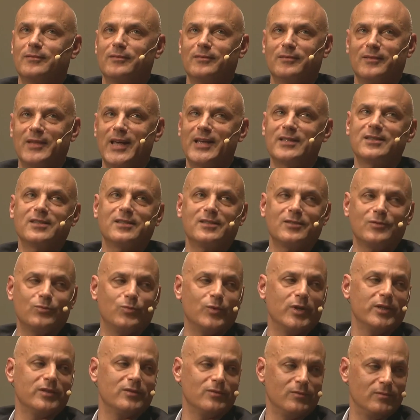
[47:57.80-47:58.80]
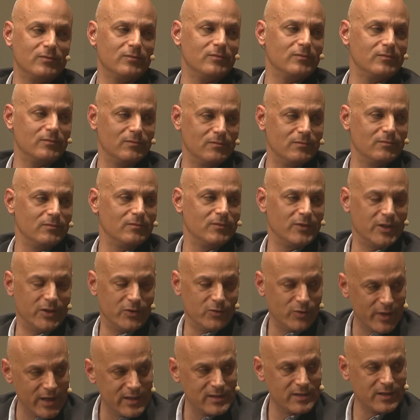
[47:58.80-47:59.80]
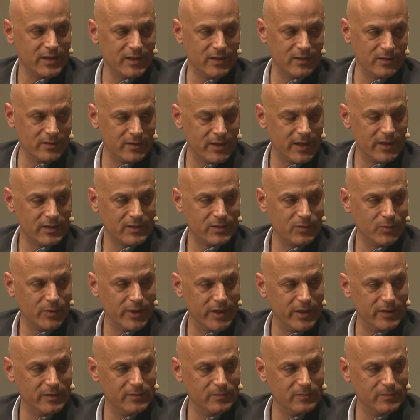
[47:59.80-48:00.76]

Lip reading: that's what the translator takes away.